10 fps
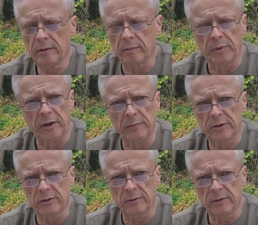
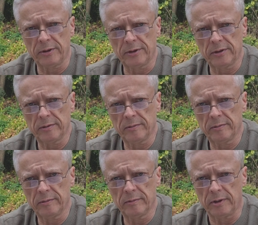department stores,
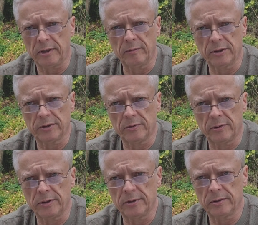hardware
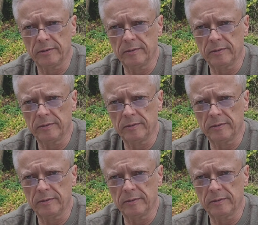stores,